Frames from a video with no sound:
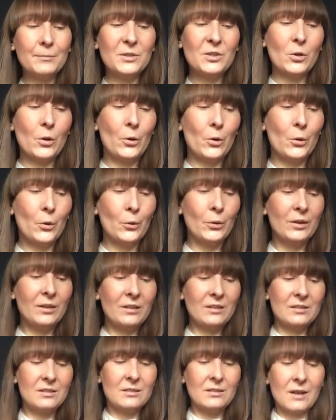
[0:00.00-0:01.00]
So
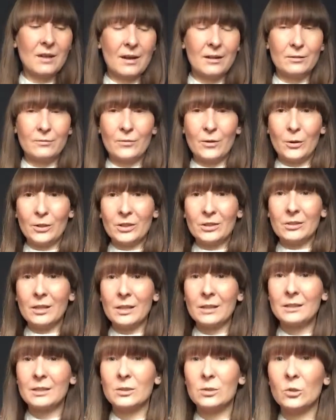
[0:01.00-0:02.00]
it's not very
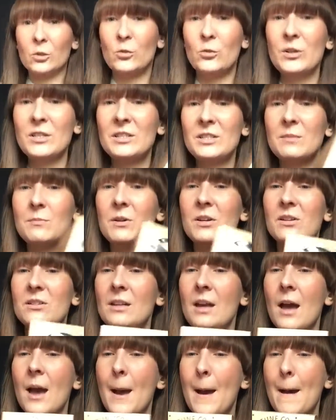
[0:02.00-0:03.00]
connected to
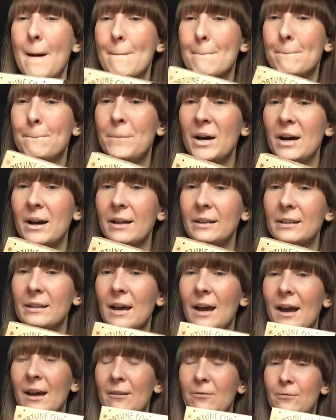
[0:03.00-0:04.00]
Christmas, but
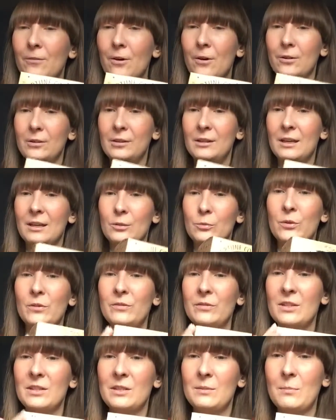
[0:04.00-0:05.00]
I thought that
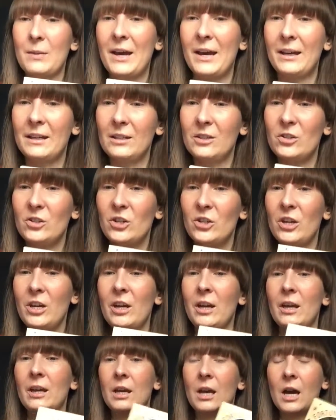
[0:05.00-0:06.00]
with this
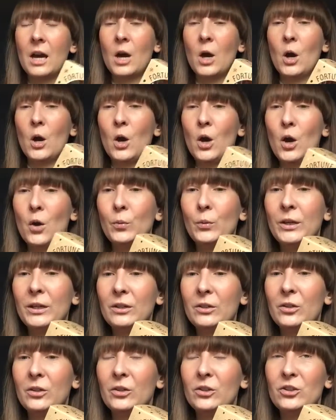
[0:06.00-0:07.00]
packaging, we
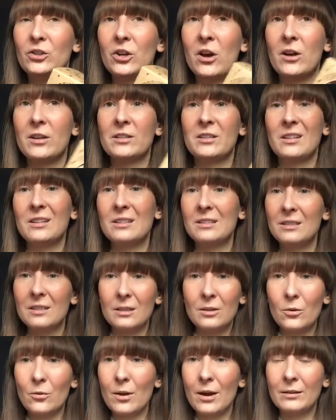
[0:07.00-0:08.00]
could just
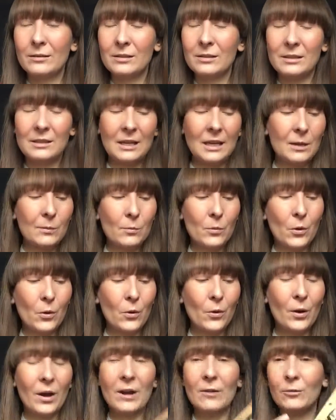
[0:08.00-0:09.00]
sit around the
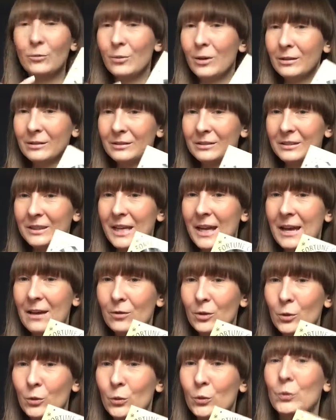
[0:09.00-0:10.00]
table, everyone could
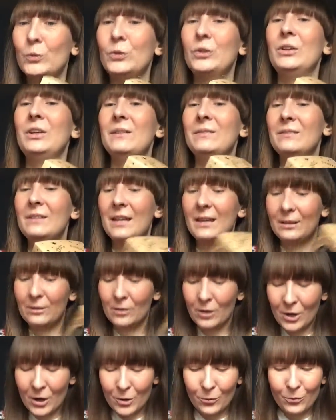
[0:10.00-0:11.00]
have a cookie and
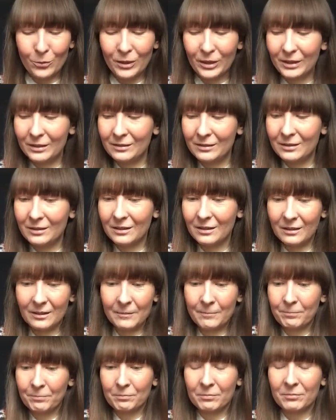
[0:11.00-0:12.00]
then read
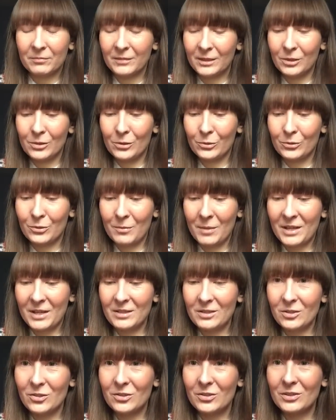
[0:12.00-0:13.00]
the, you know, the
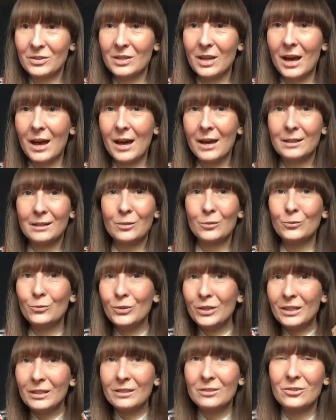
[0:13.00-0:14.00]
message inside, and
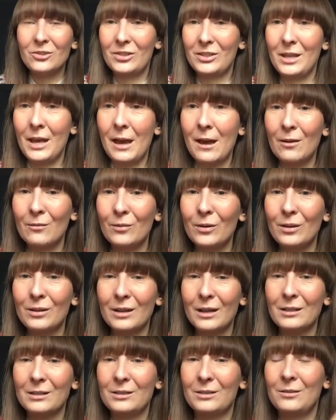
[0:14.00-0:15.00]
we can just have a
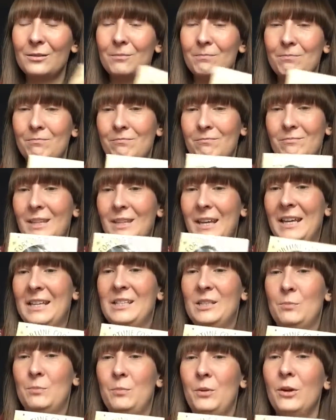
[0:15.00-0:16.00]
nice
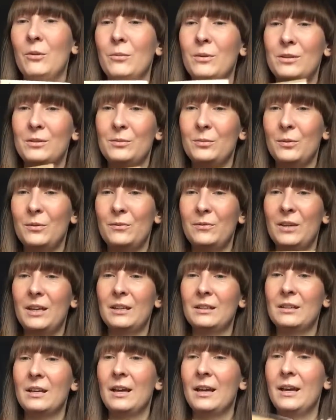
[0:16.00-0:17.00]
experience with
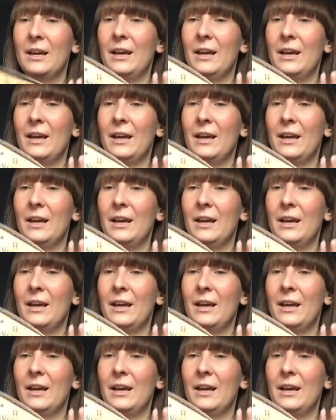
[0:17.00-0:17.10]
it.